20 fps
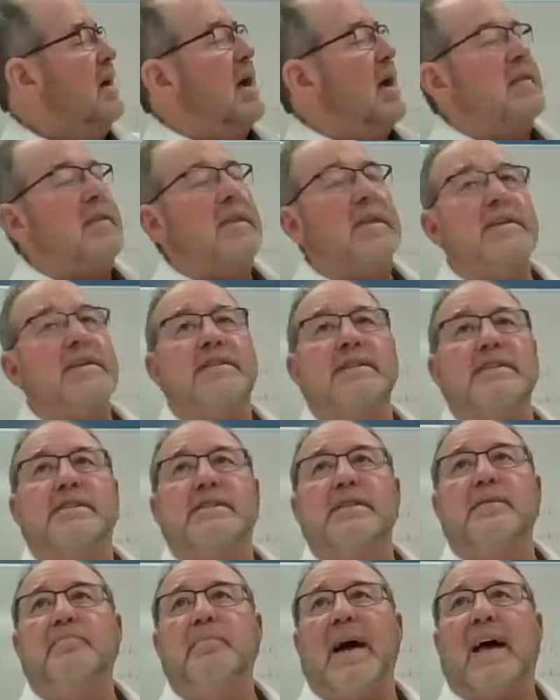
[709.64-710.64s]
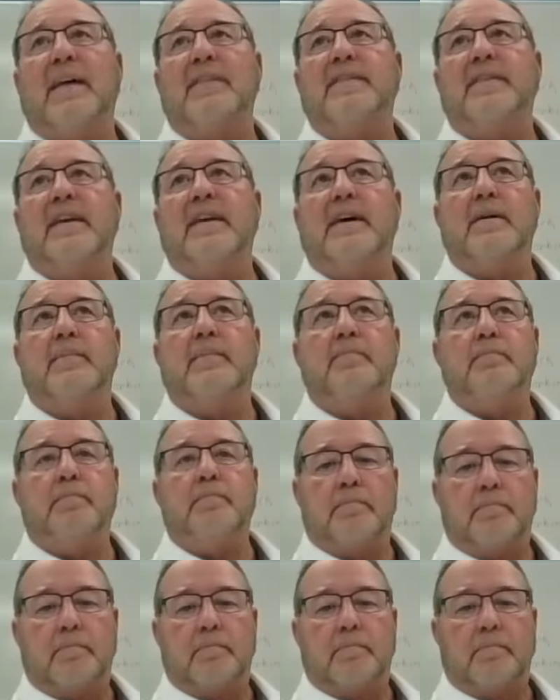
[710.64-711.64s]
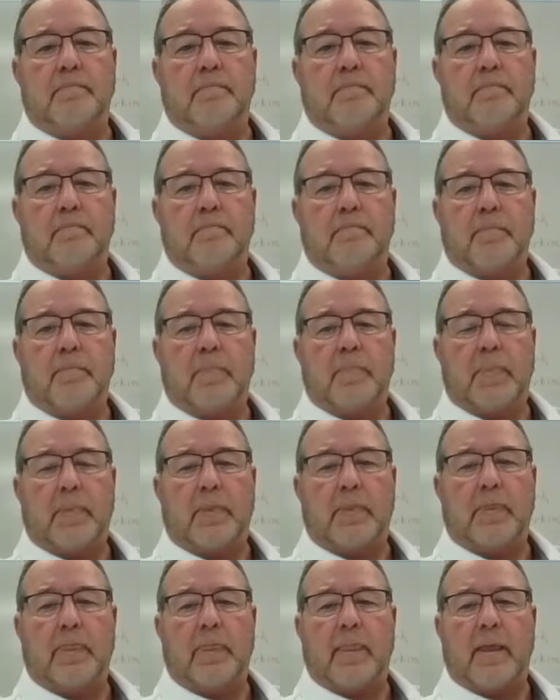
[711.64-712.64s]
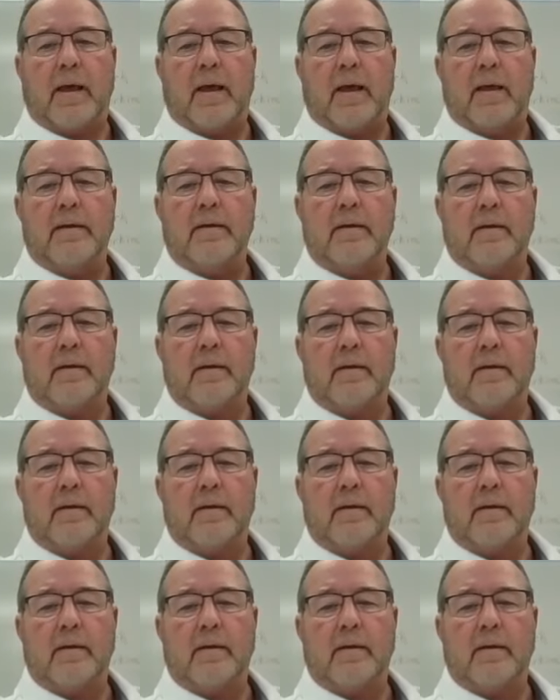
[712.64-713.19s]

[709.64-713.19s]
and this is a bathtub, okay?